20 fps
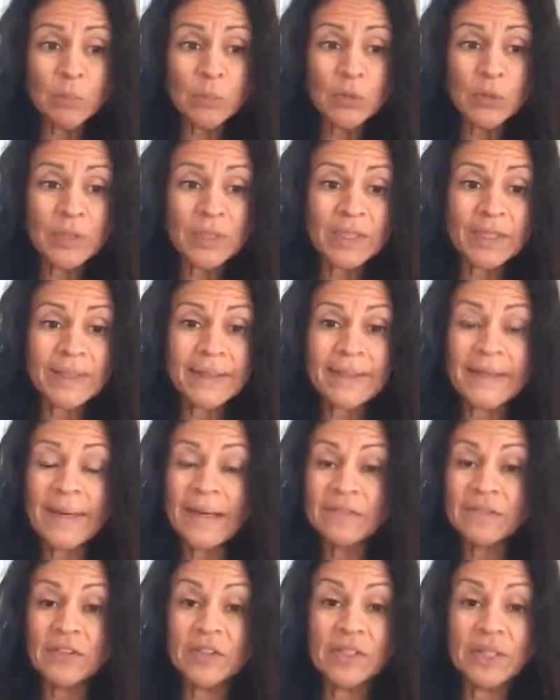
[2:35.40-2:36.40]
Put like
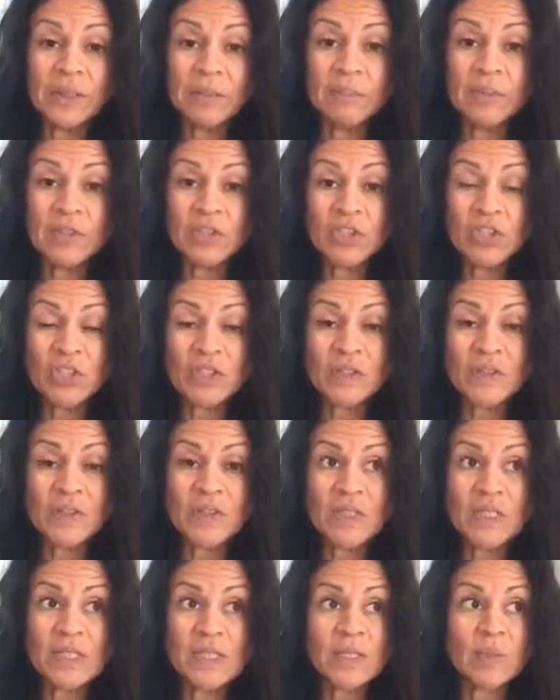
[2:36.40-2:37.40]
half a cup of chia
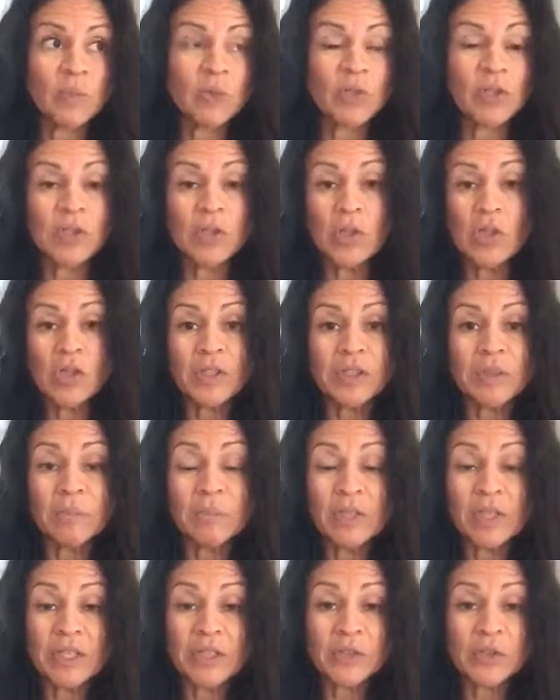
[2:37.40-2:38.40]
seeds, put it all in a
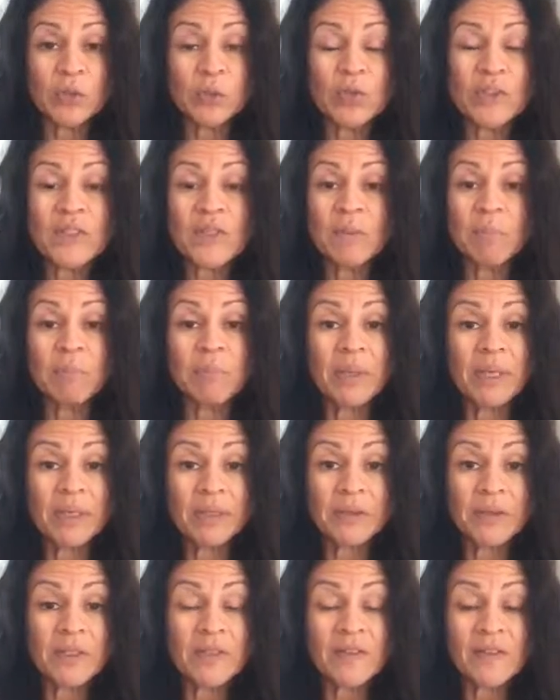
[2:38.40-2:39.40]
blender with some
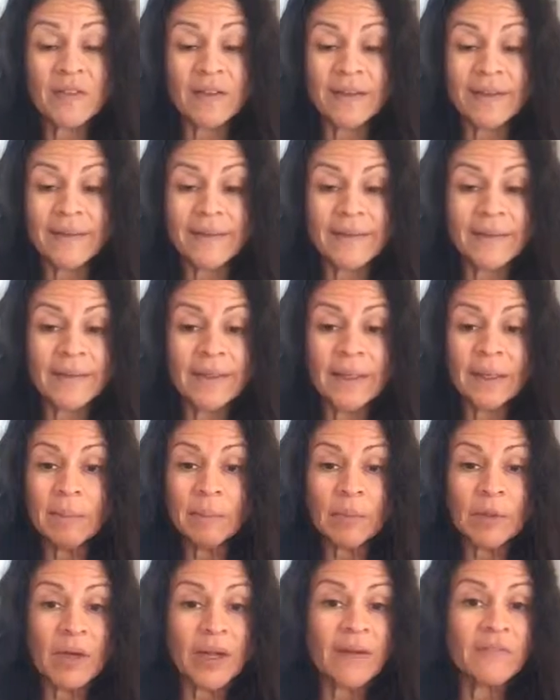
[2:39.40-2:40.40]
berries, like a
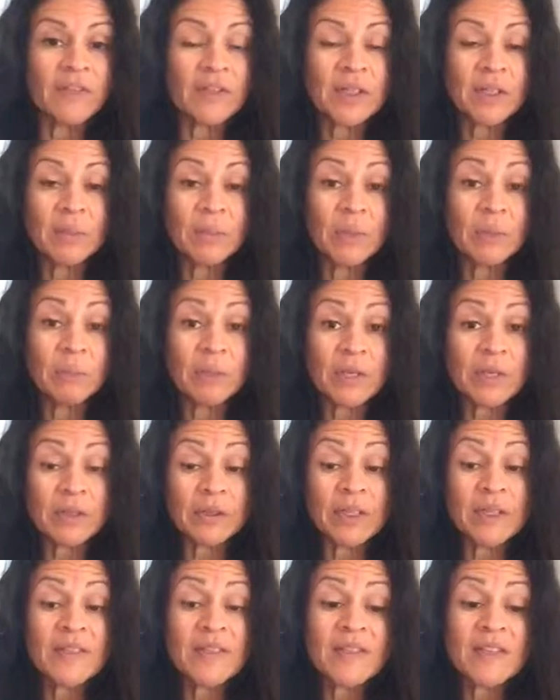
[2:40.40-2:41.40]
cup or half a cup of
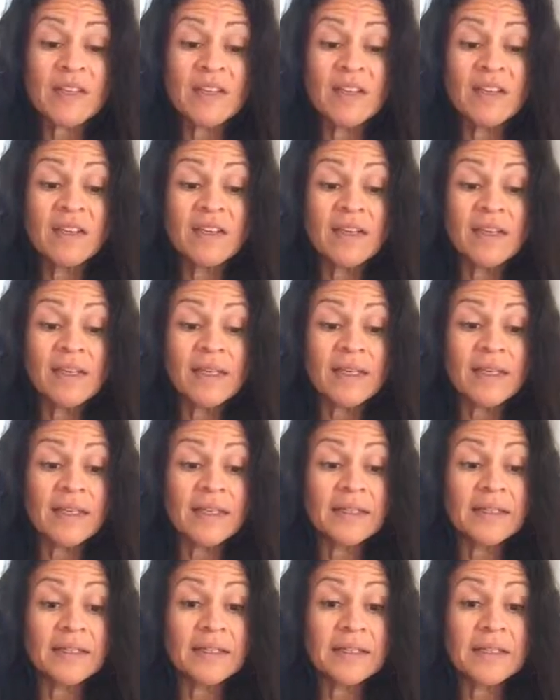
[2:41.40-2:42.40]
berries,
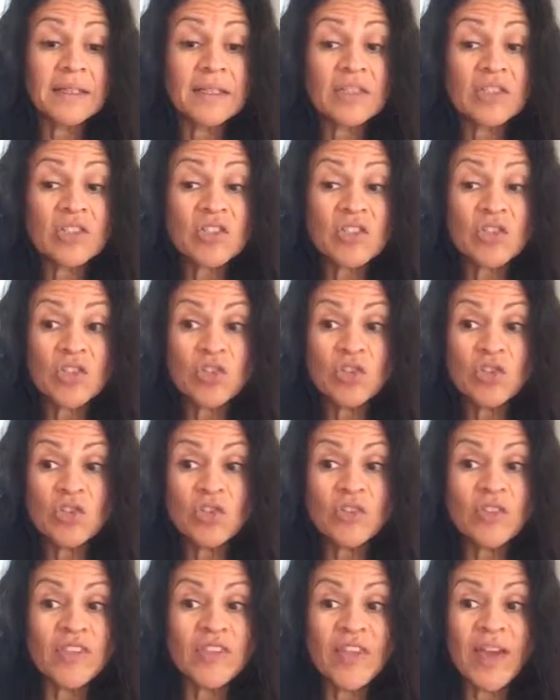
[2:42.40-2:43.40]
and
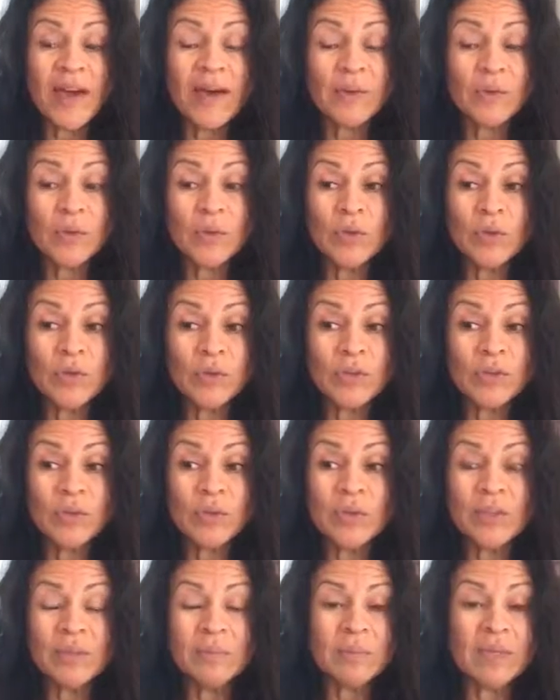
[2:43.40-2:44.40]

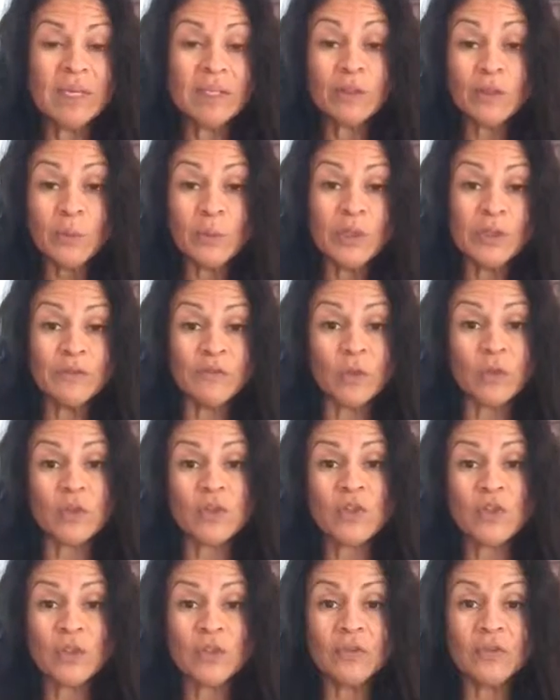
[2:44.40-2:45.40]
you can make 3 to
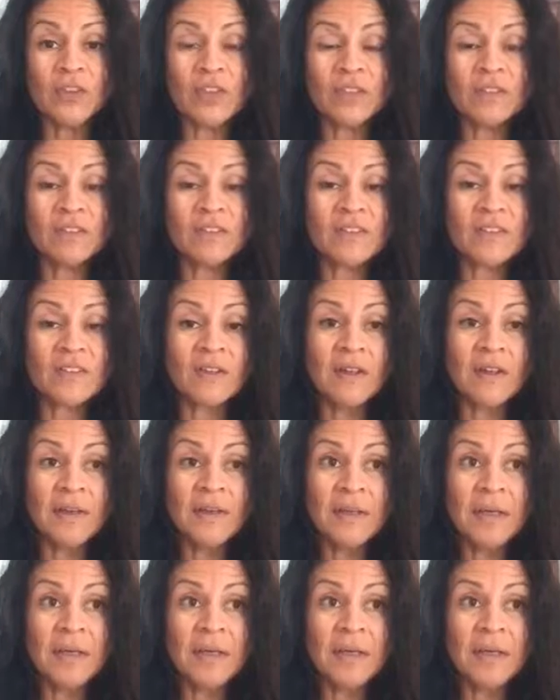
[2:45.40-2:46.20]
4 servings